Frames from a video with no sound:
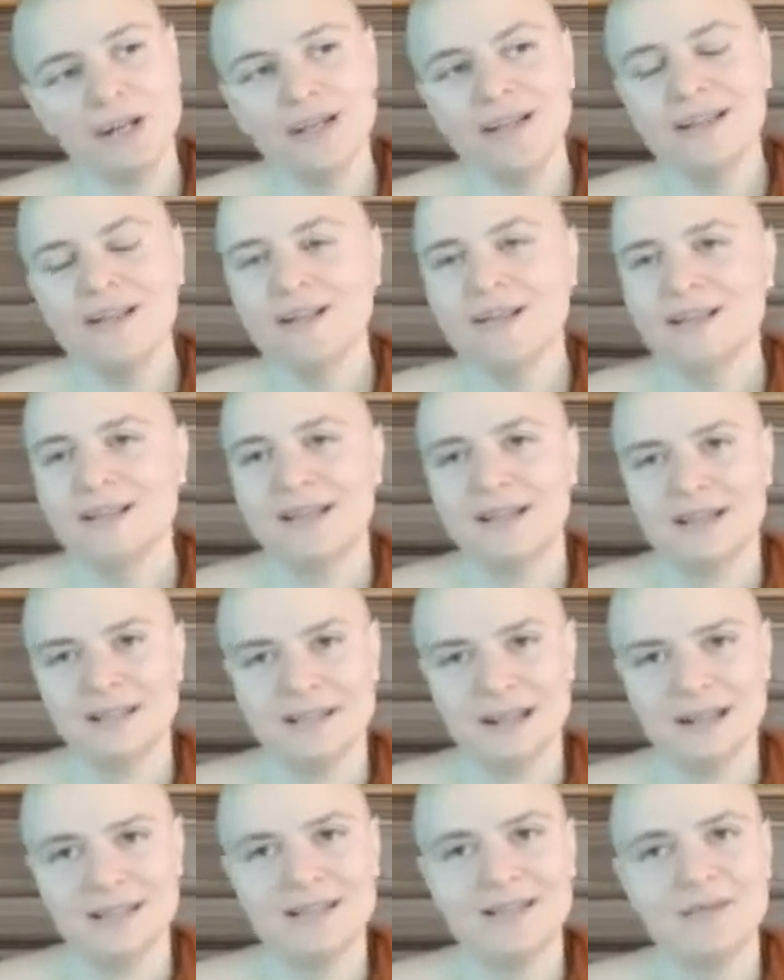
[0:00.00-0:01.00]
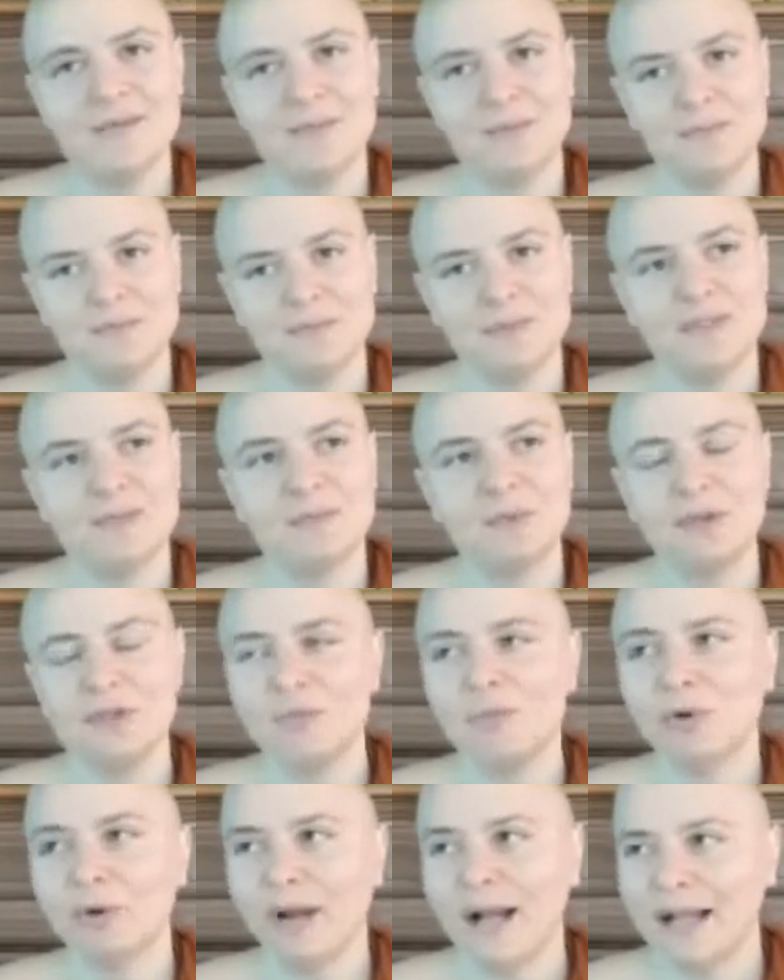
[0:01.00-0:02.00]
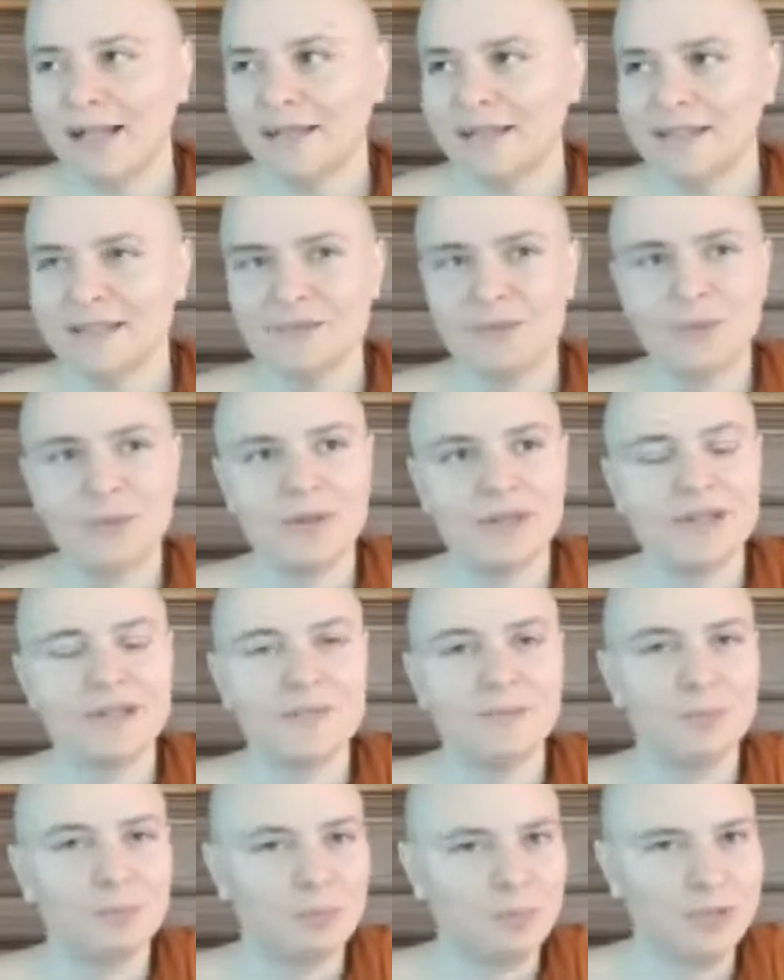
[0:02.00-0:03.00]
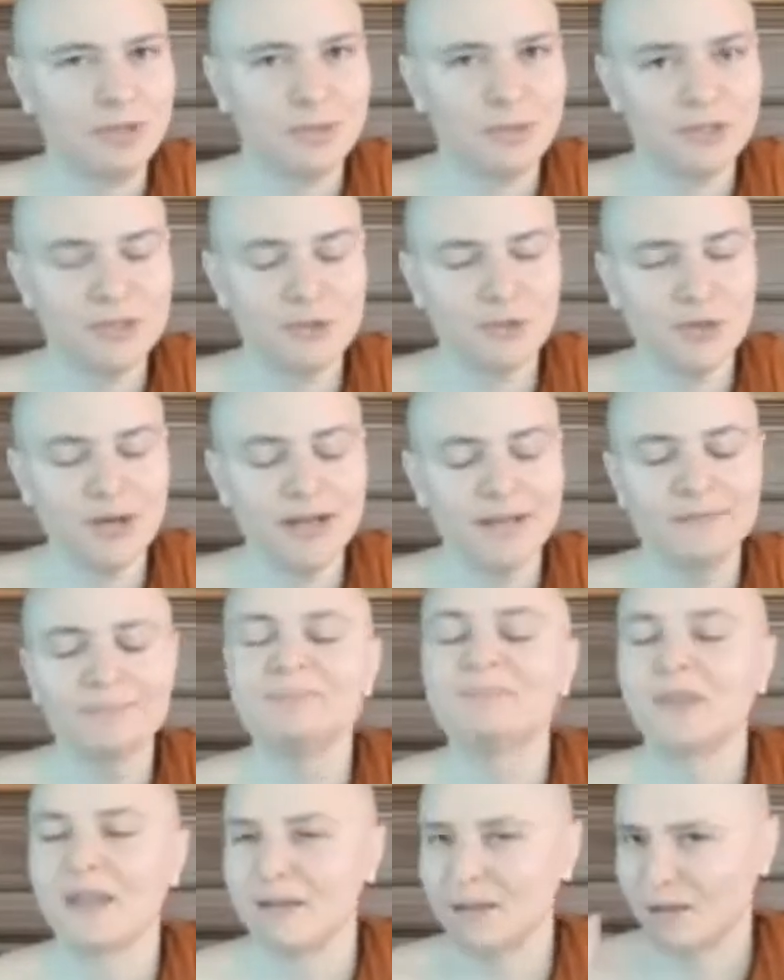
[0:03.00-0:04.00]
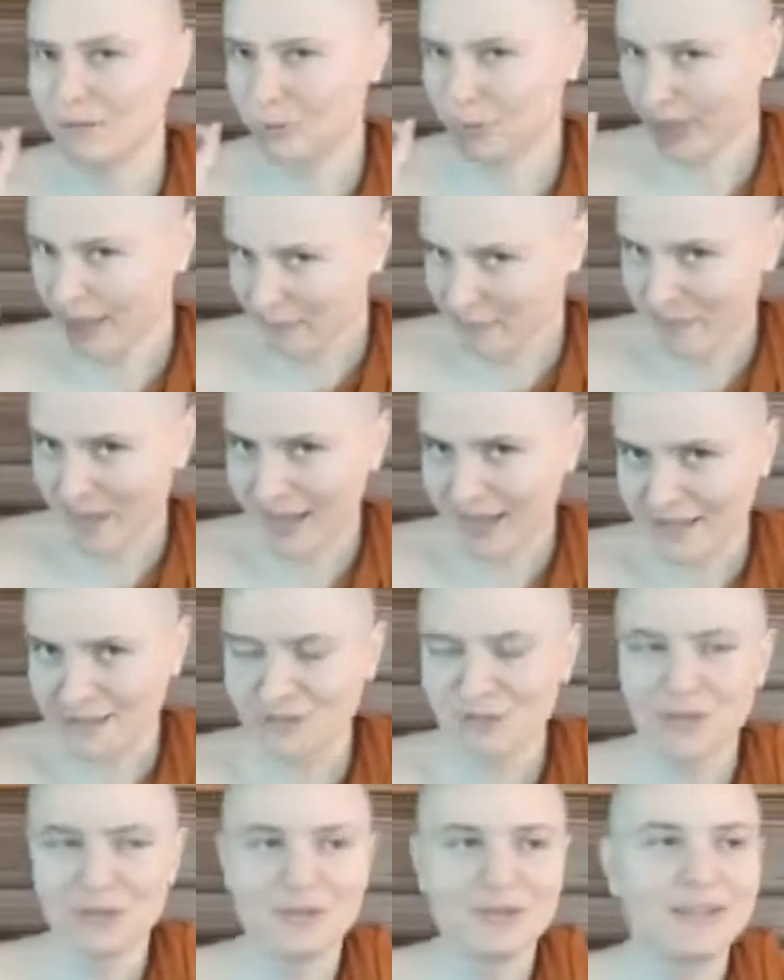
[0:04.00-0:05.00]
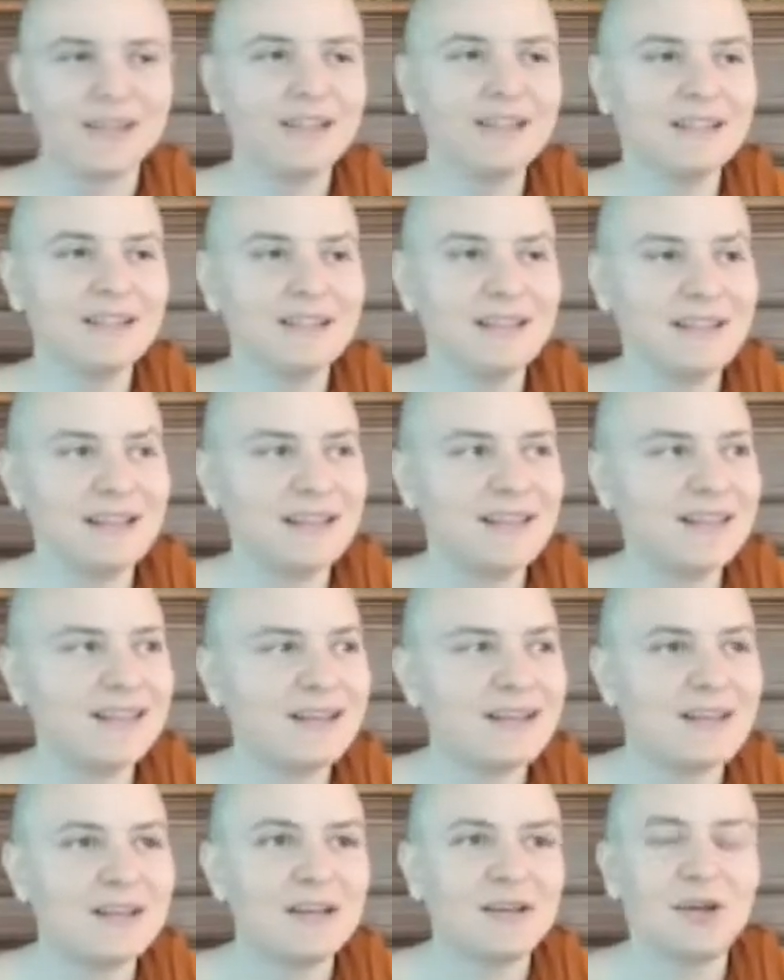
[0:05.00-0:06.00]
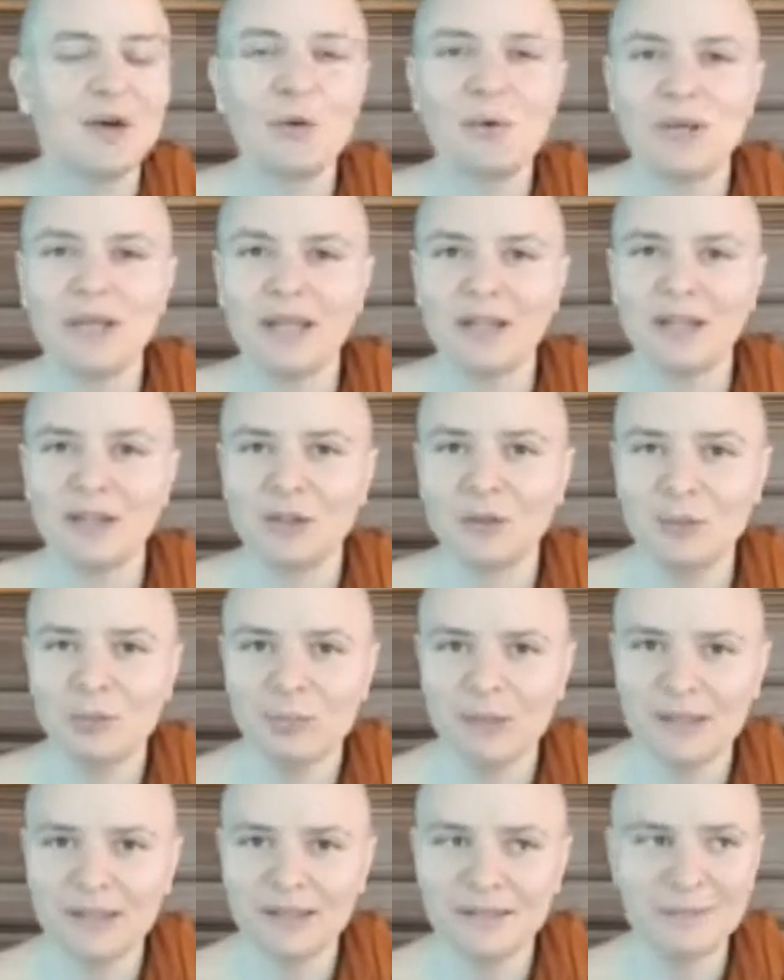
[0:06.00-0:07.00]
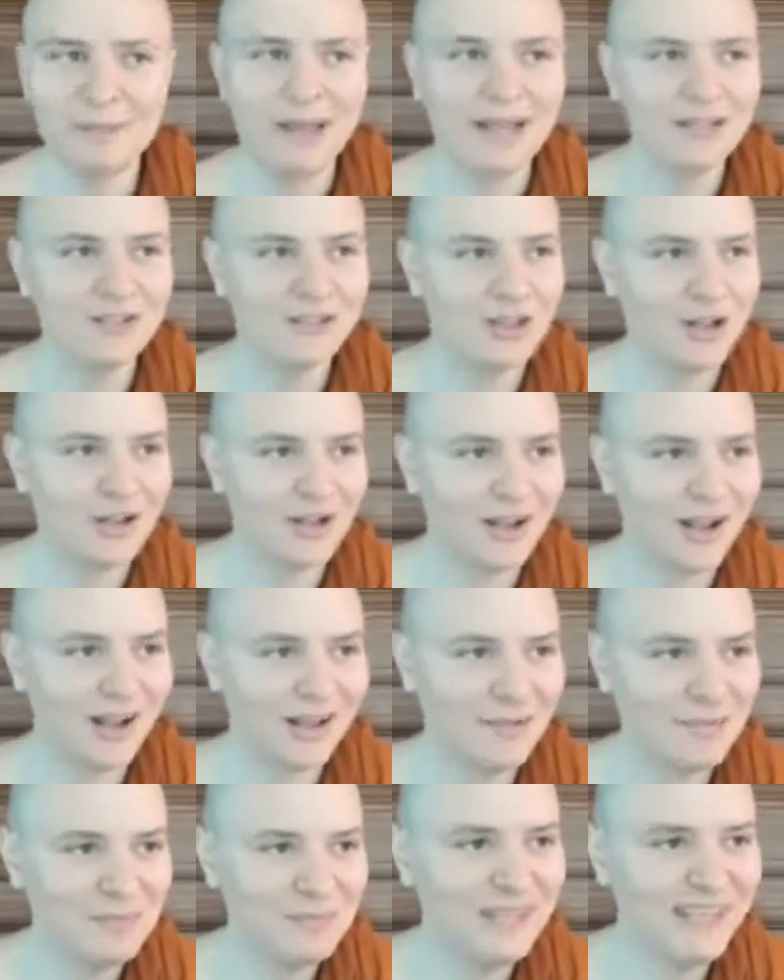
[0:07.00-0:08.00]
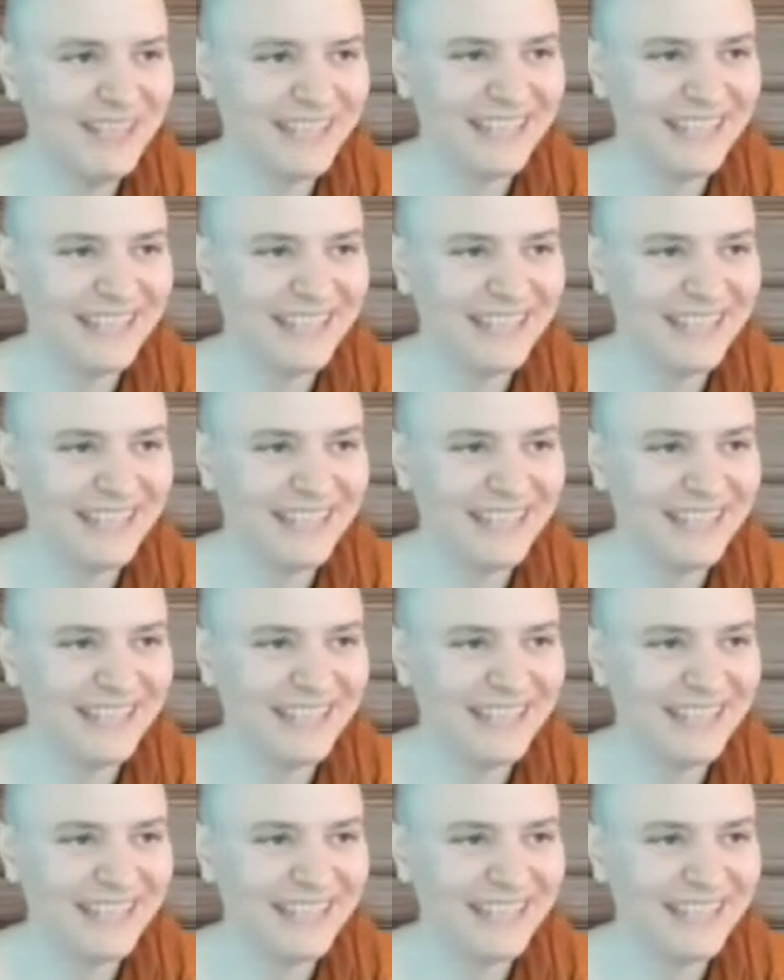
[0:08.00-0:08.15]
he looks like he's got some good morality. He's pretty restrained. Great match. He's like the OkCupid, Match.com